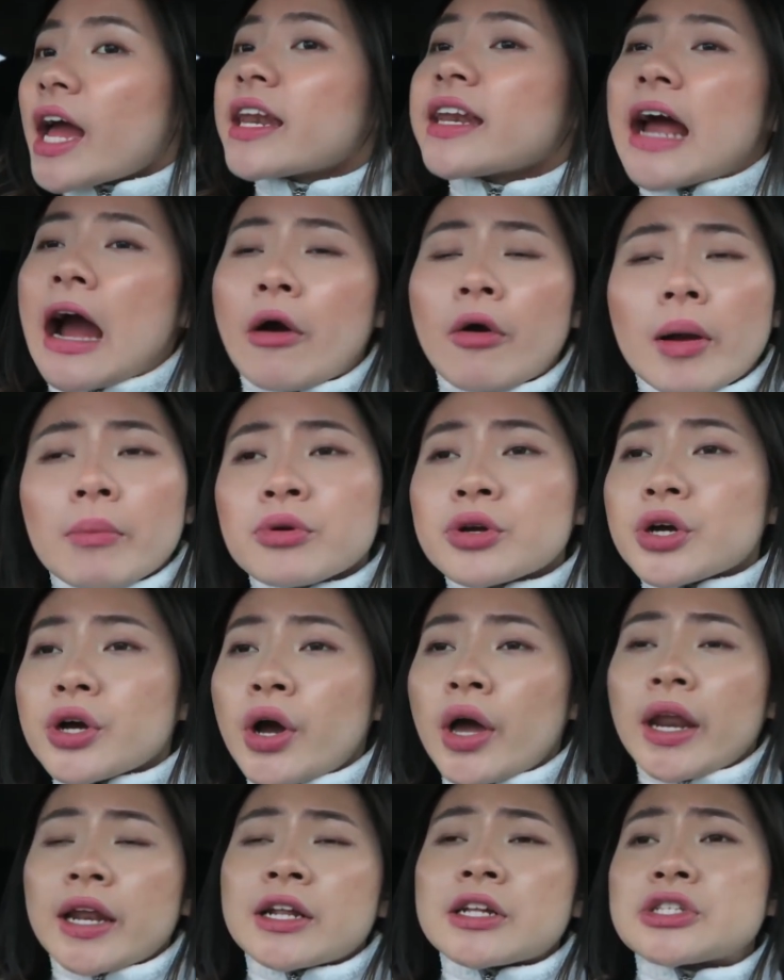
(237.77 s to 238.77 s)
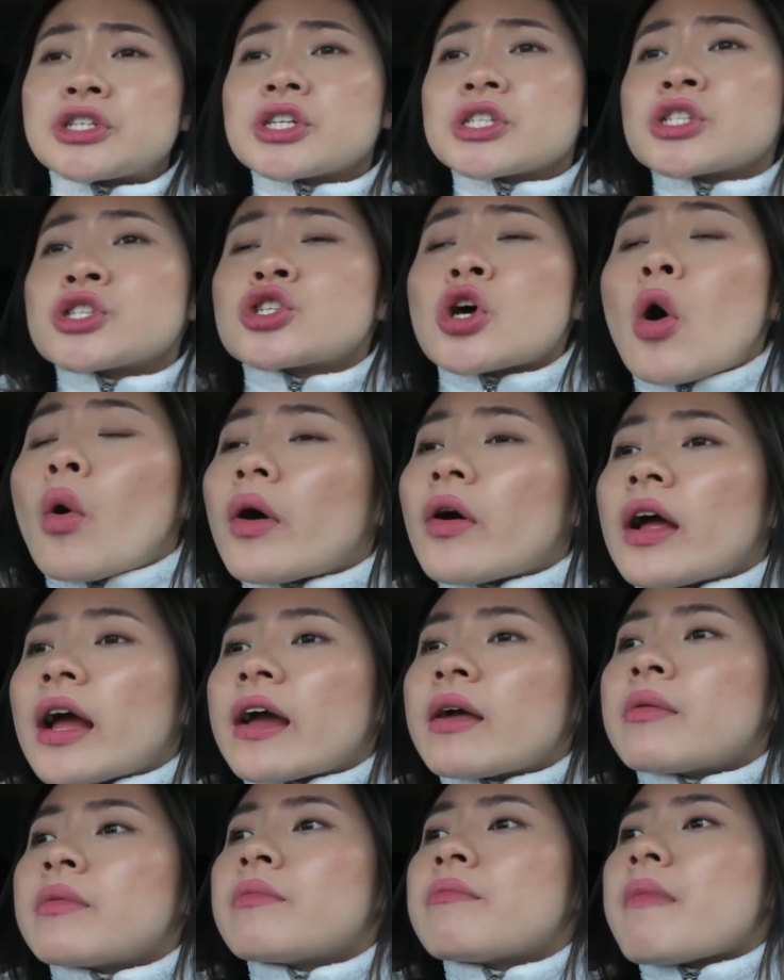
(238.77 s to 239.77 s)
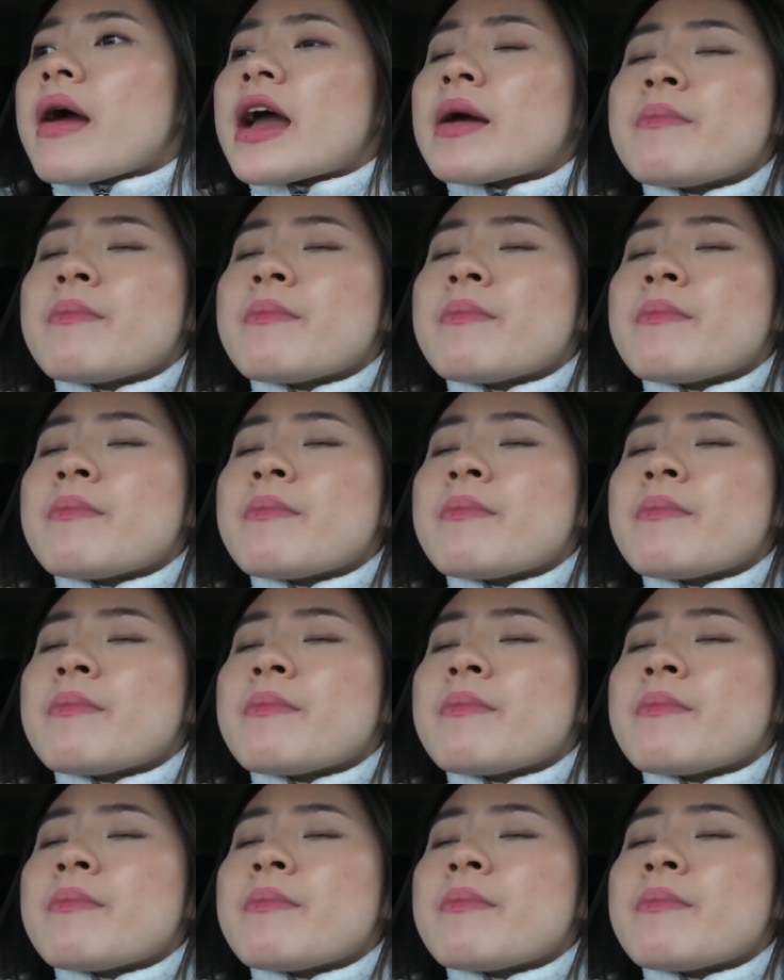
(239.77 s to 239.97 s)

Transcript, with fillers: and now I'm good, and it's just so, and